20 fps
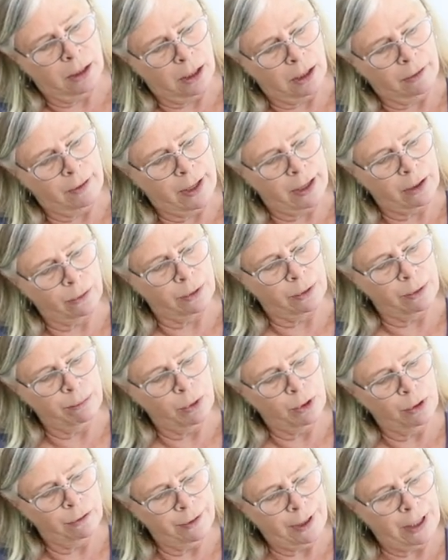and that'll
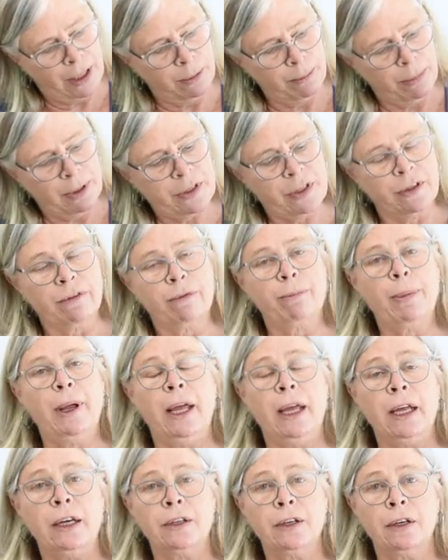remove any bits of
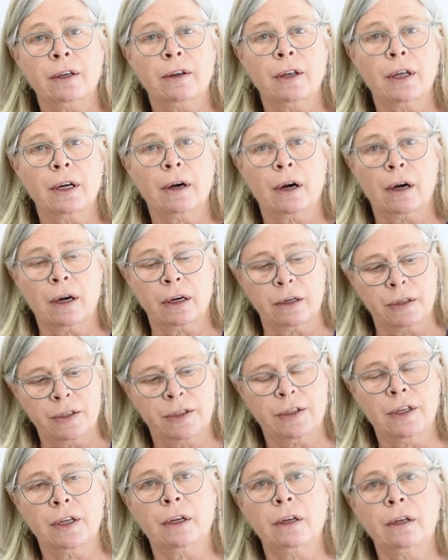paint that are
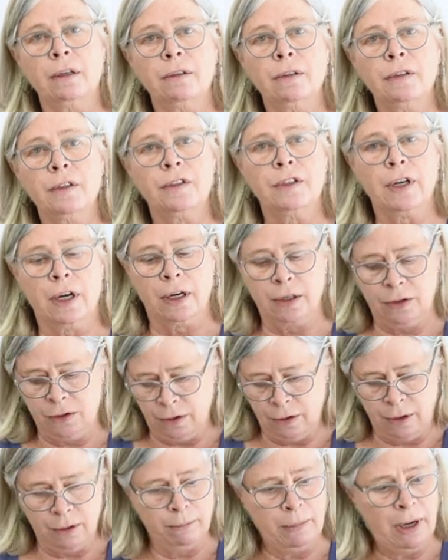still stuck
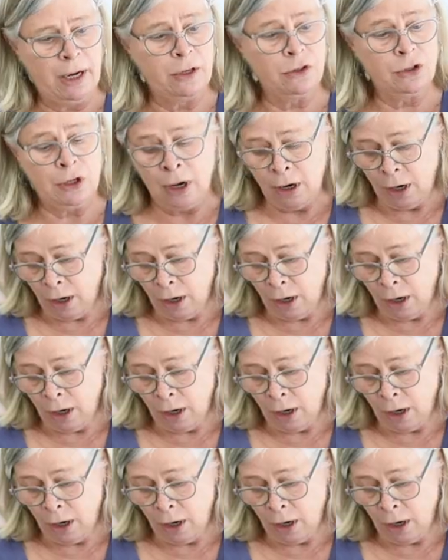to the mesh.